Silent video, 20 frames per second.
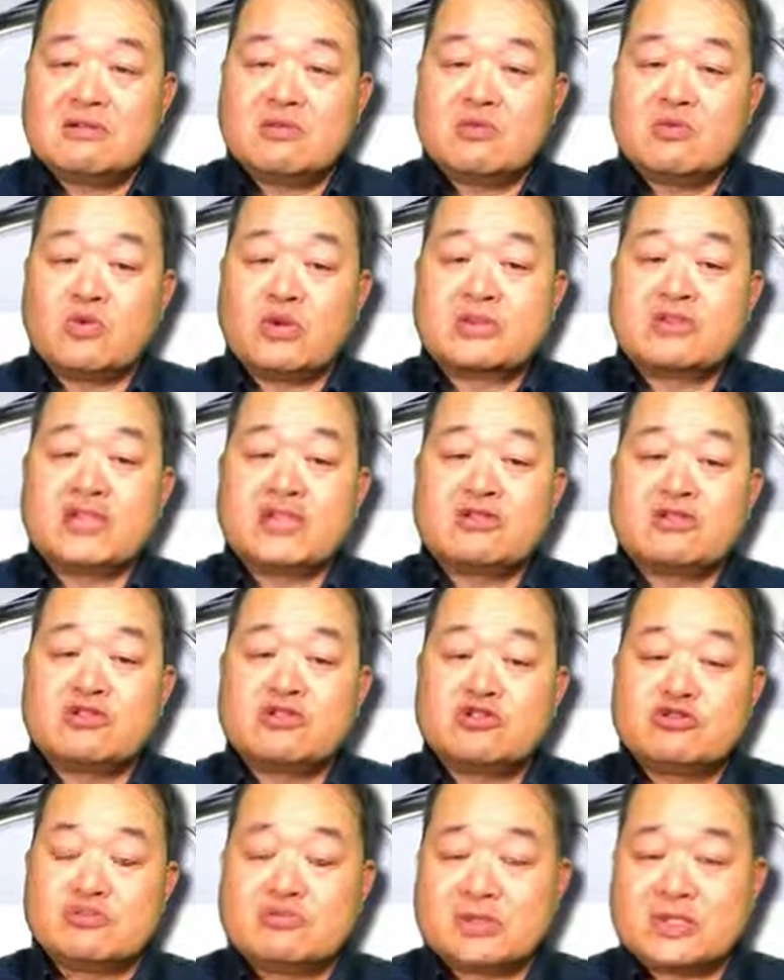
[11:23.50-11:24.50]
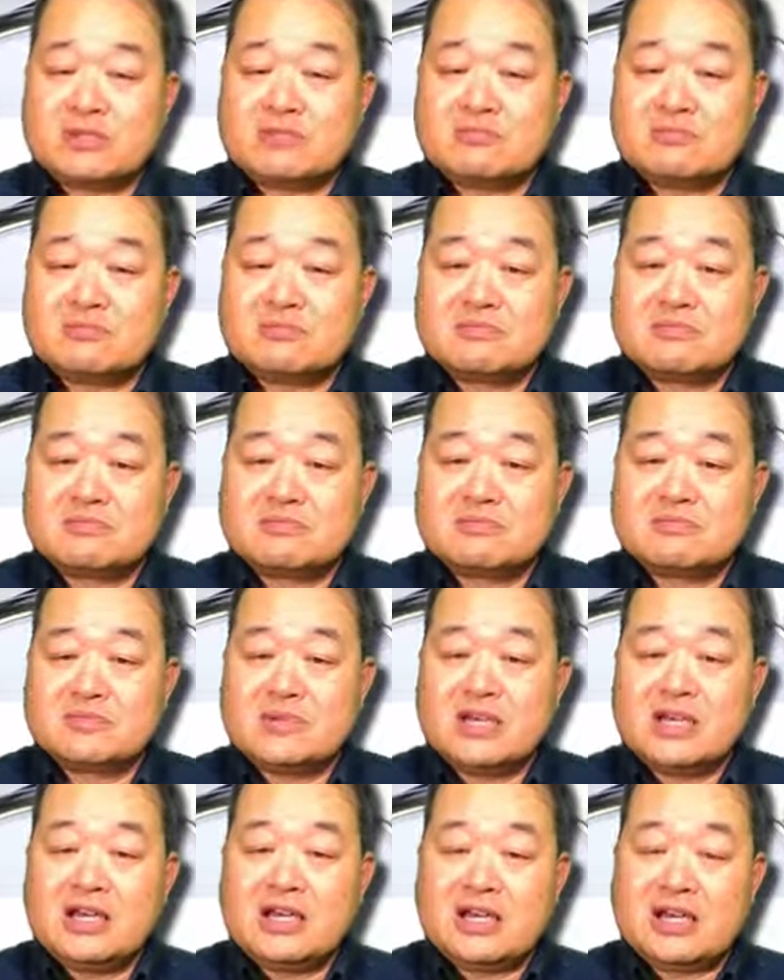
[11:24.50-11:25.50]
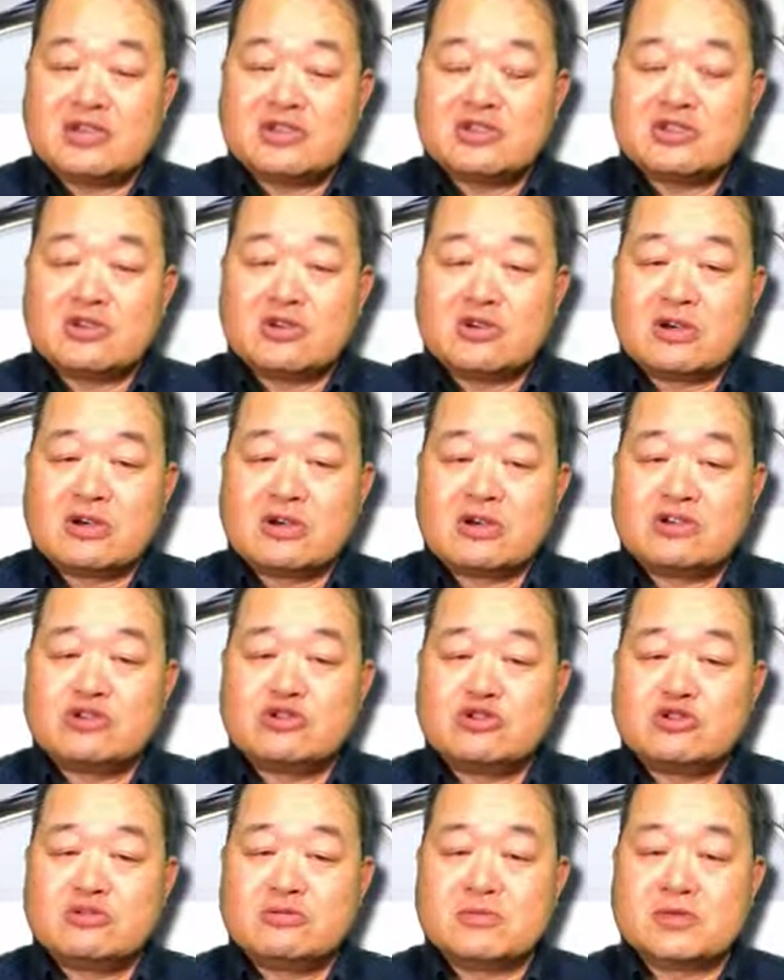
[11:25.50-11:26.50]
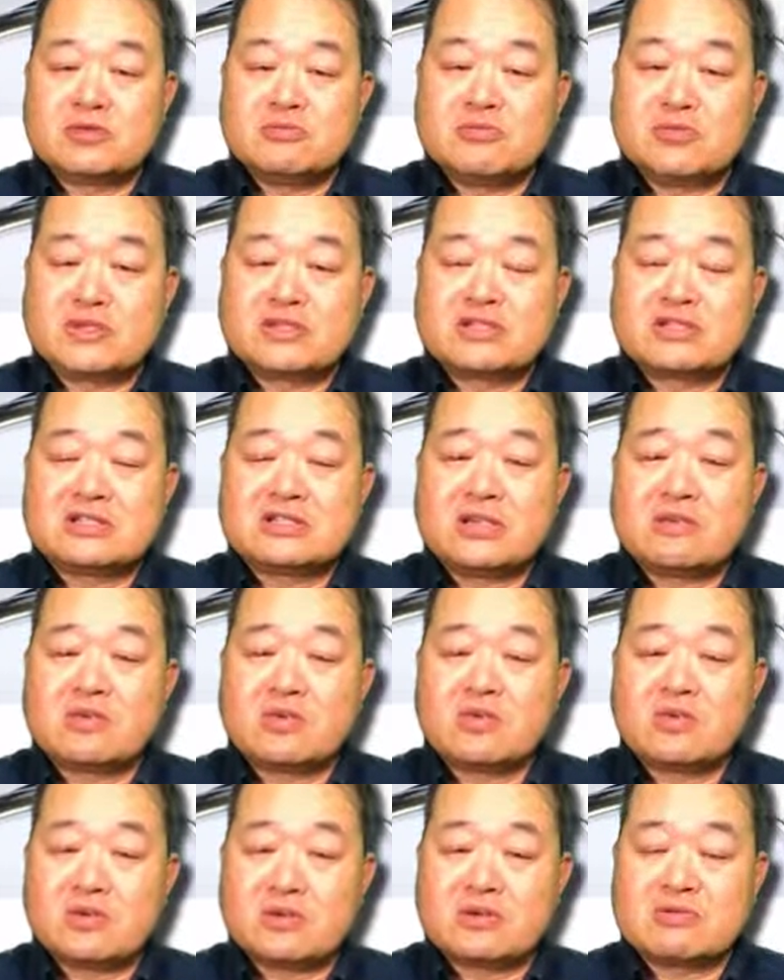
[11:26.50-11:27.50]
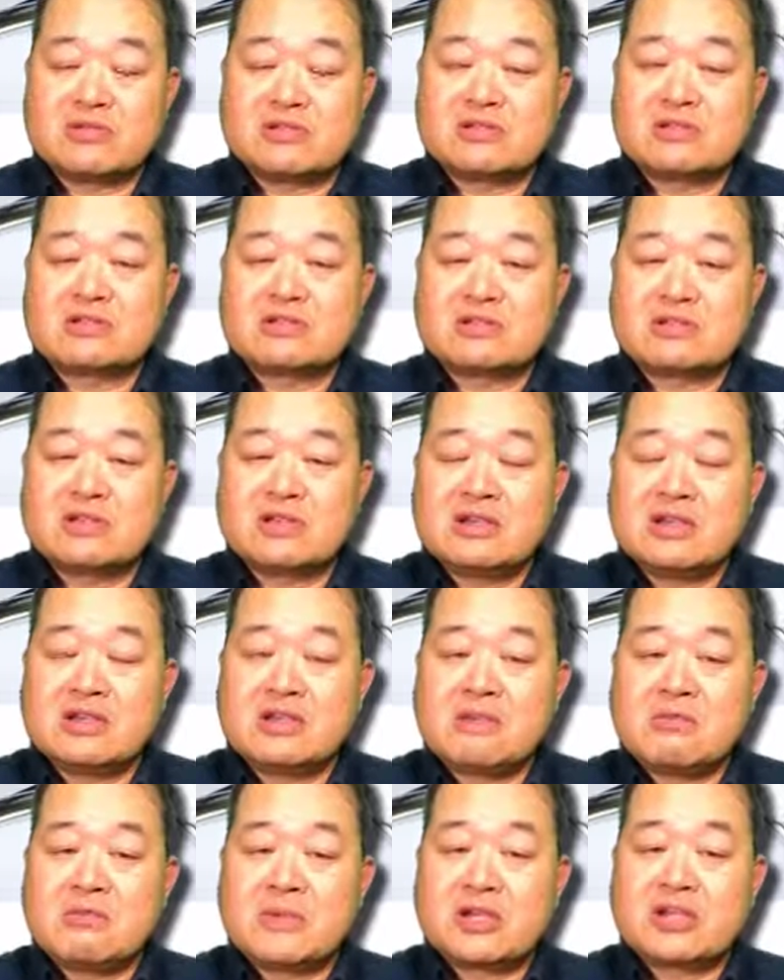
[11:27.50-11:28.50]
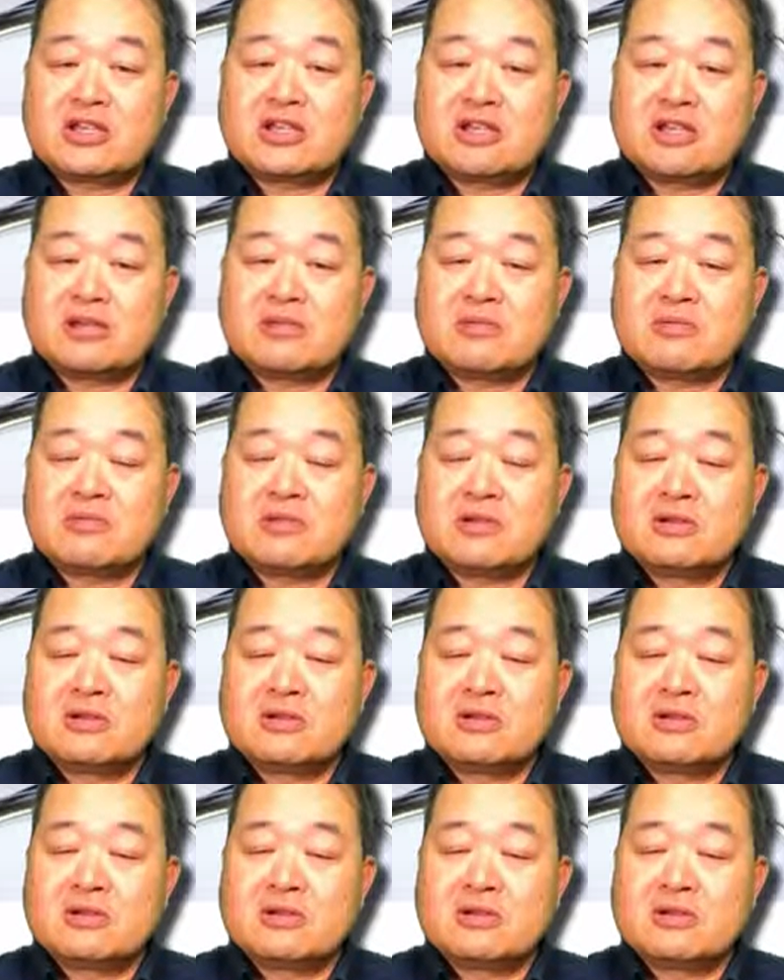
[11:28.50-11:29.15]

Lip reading: was Harry Truman. And so Harry Truman was Medicare